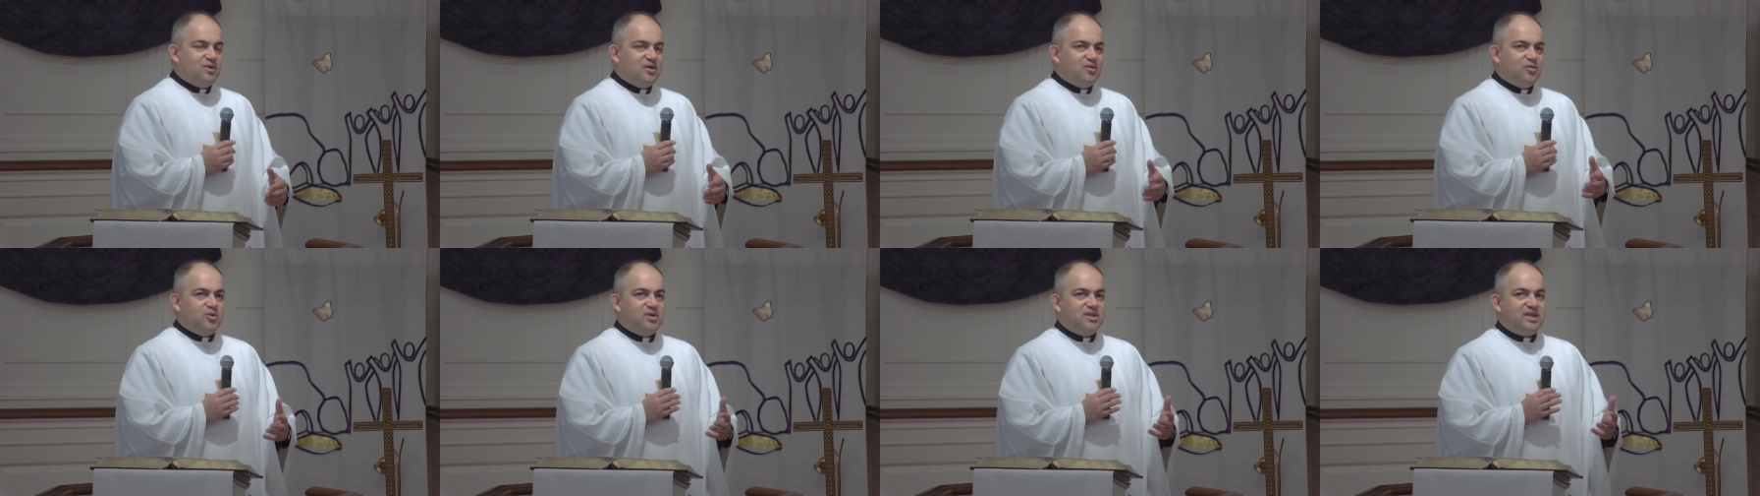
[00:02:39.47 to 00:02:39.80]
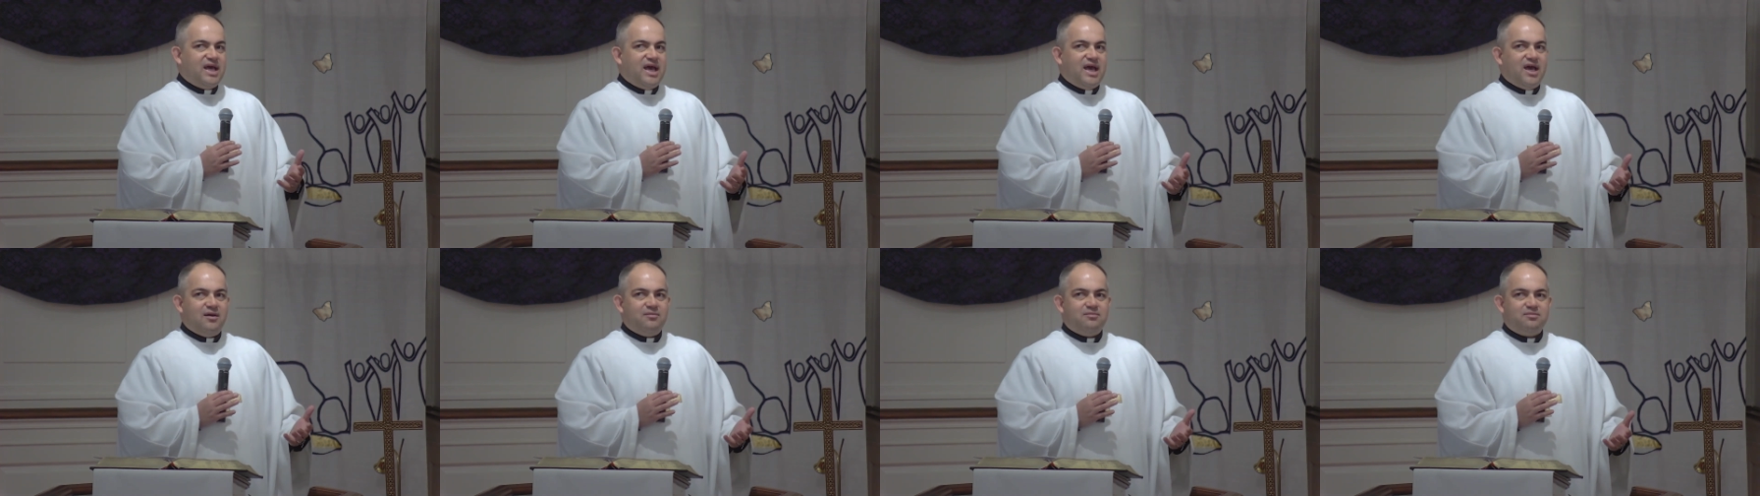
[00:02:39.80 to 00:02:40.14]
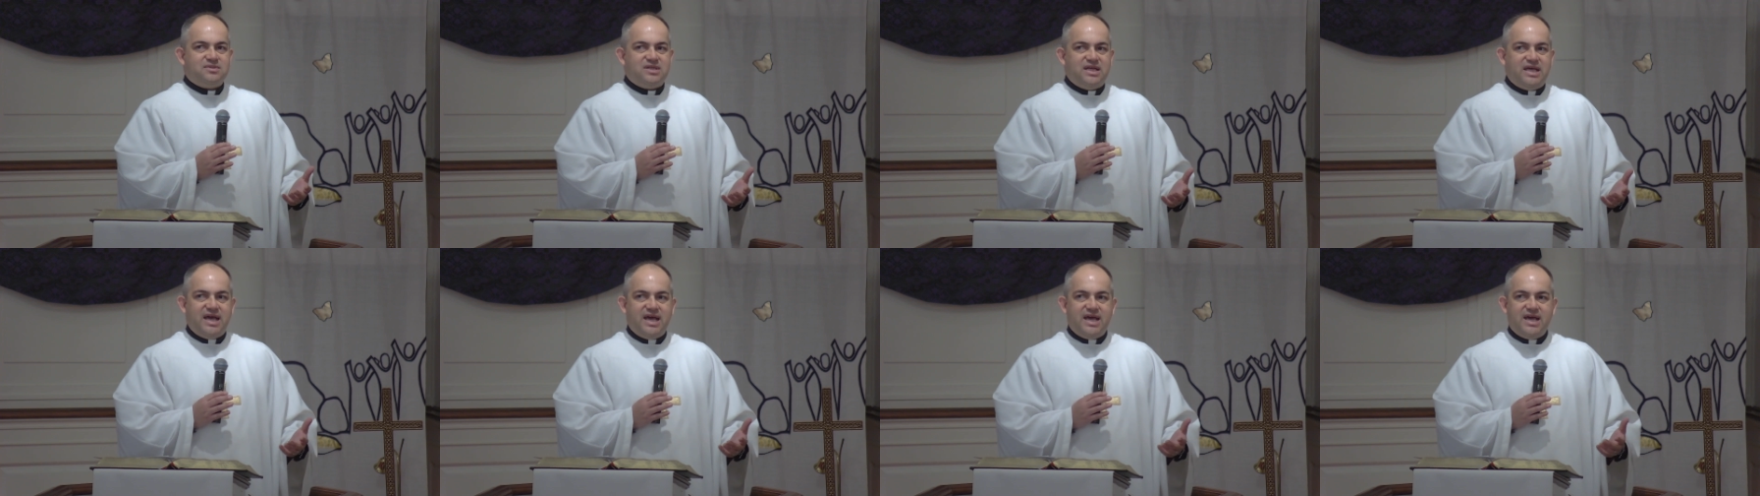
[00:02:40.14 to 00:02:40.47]
with
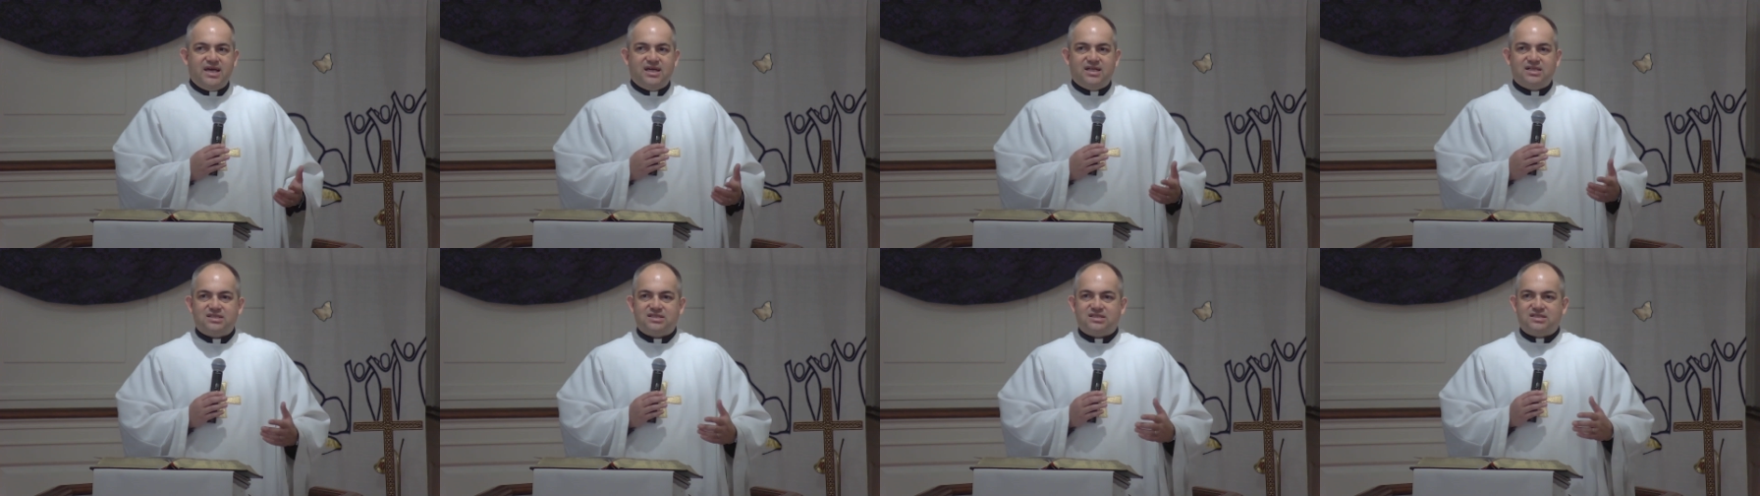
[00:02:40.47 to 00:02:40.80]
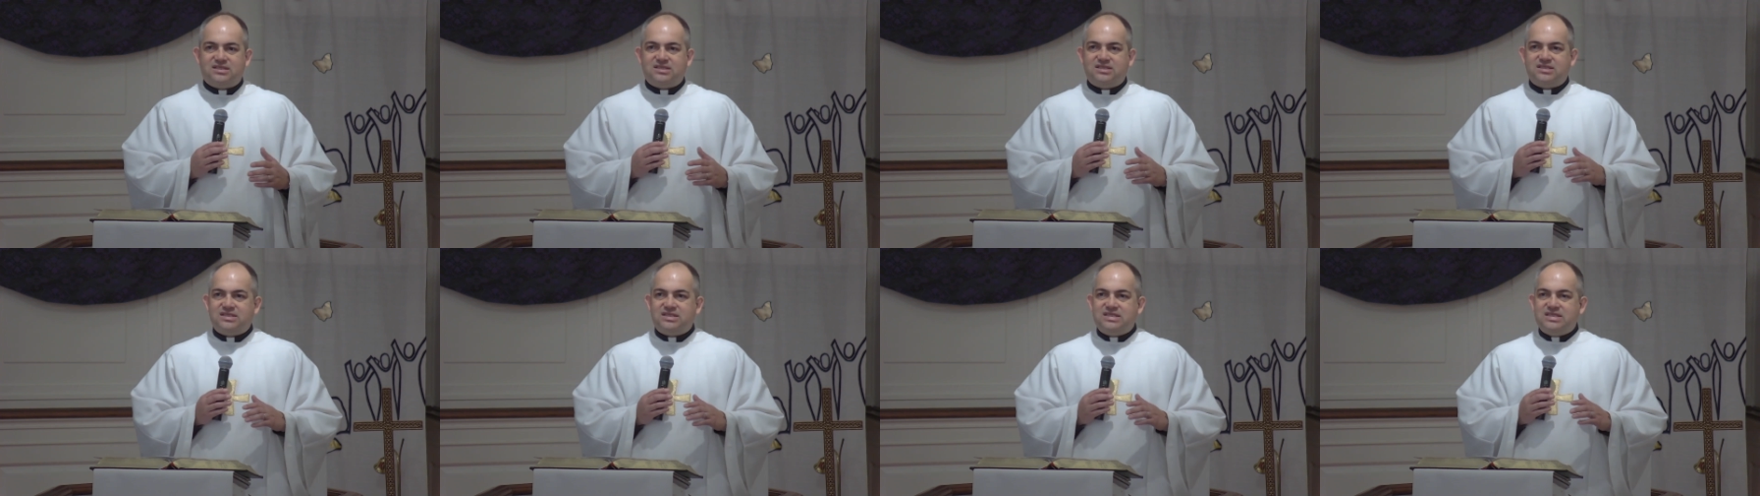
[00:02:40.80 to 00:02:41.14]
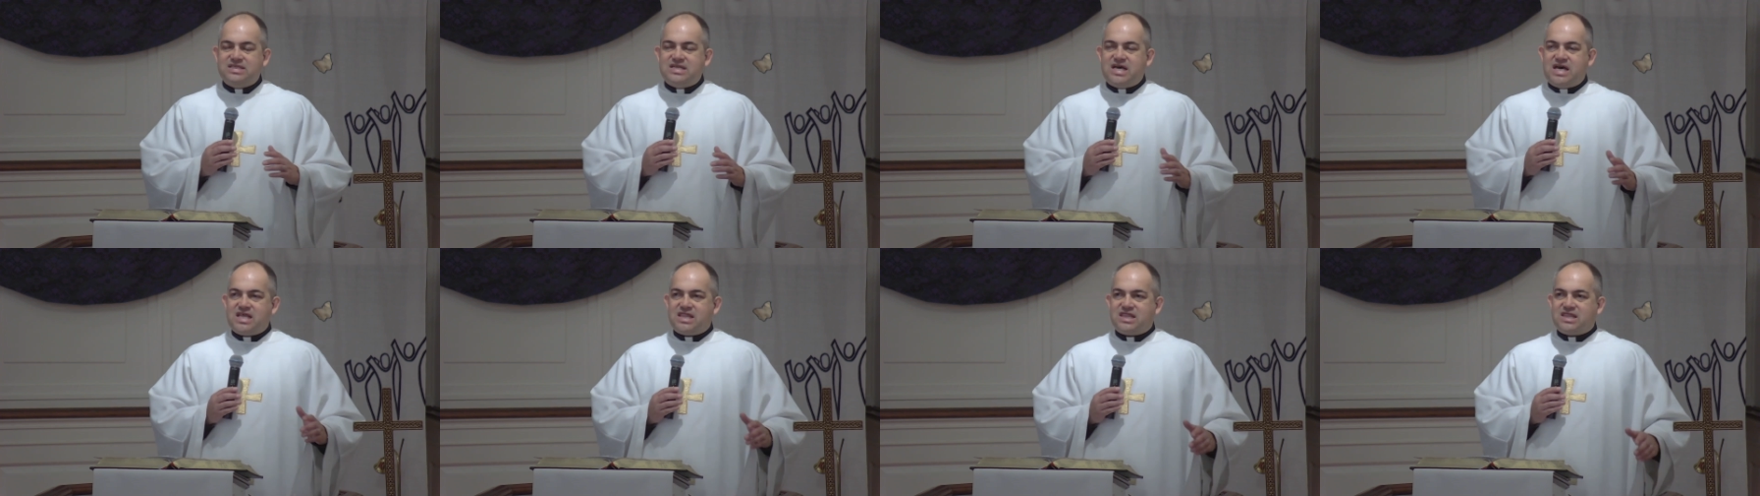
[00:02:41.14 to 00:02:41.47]
empty hands,
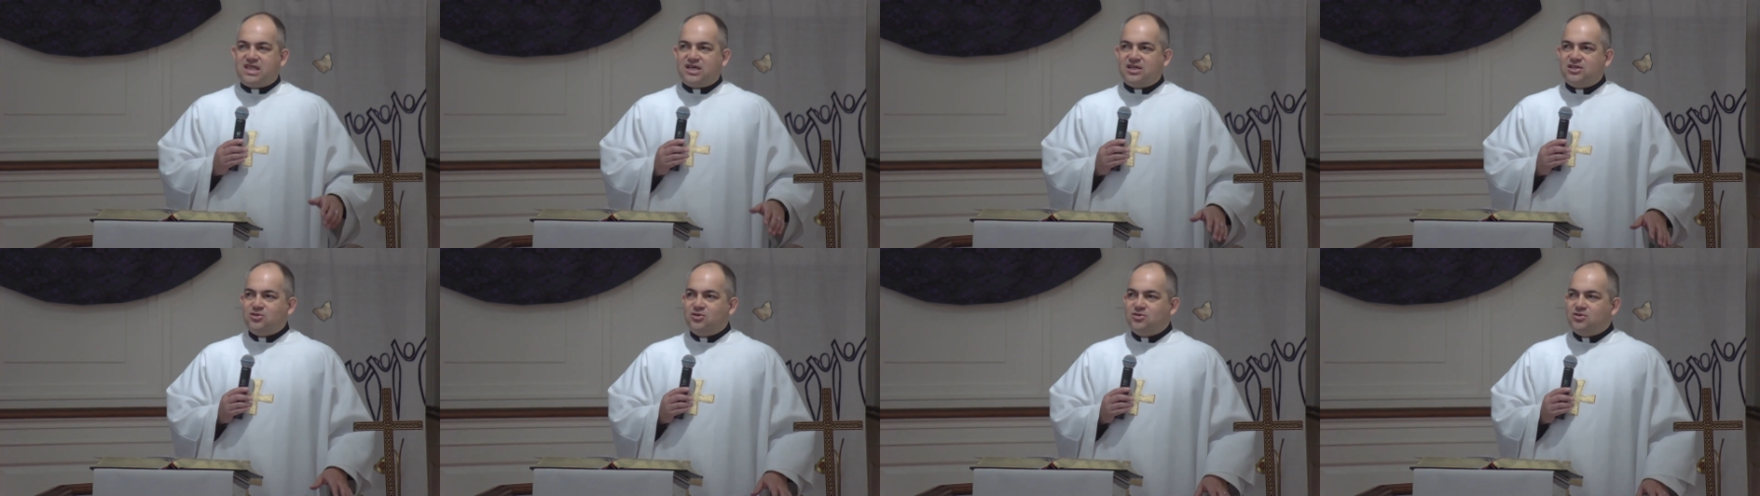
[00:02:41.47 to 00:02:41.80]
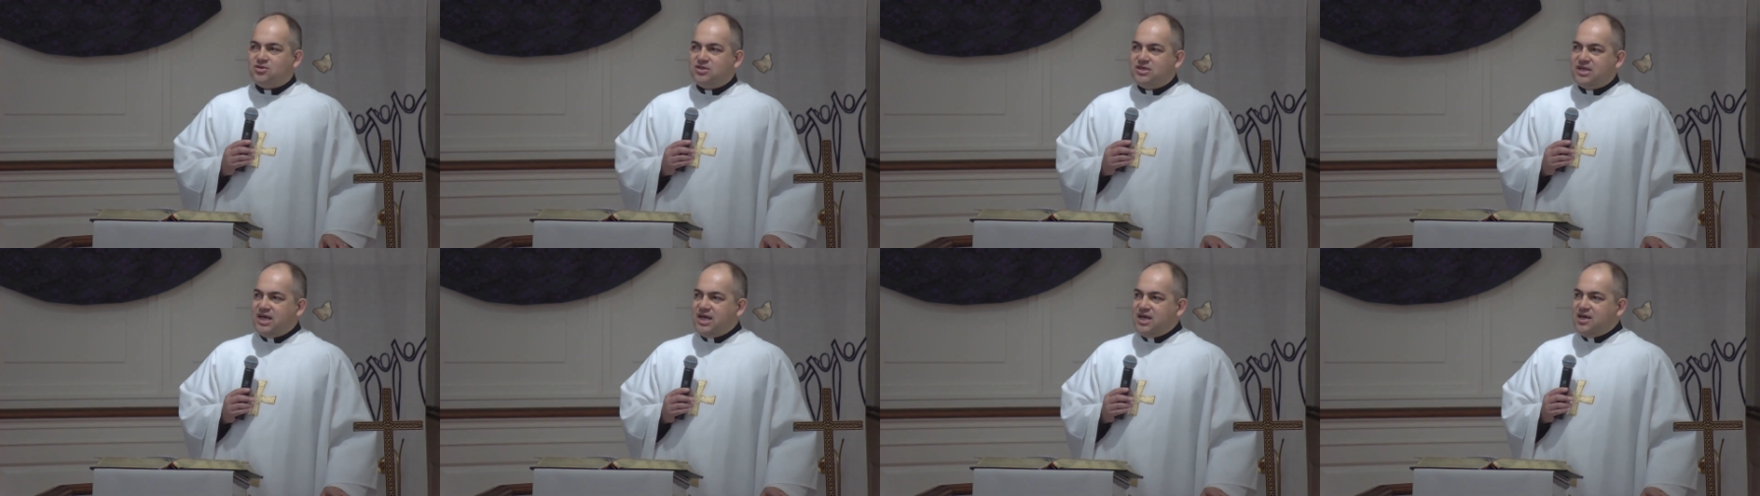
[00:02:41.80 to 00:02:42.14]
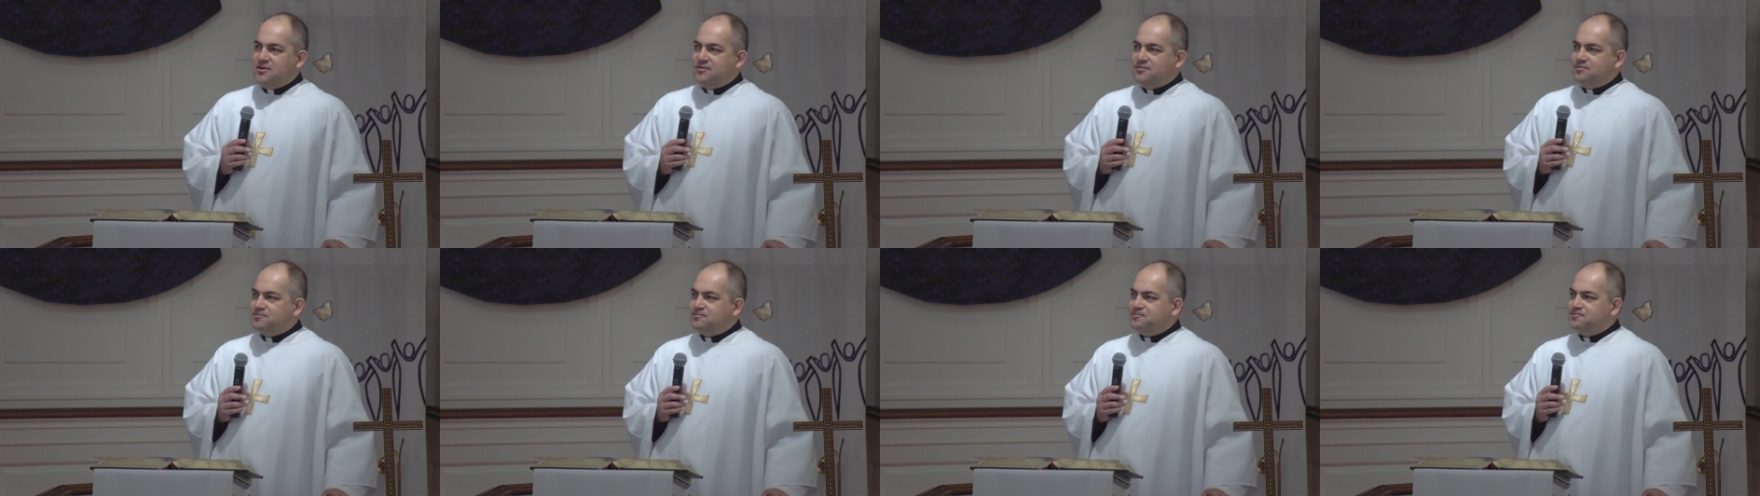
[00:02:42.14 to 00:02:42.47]
nothing to their
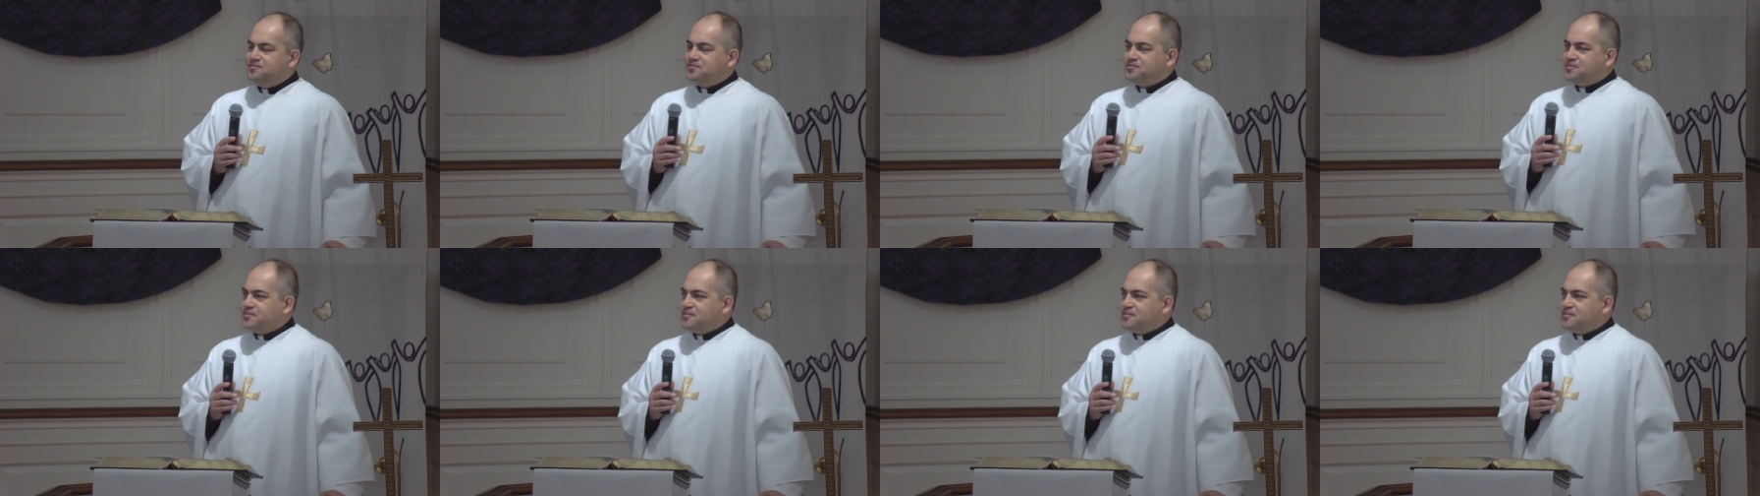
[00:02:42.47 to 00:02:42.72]
name,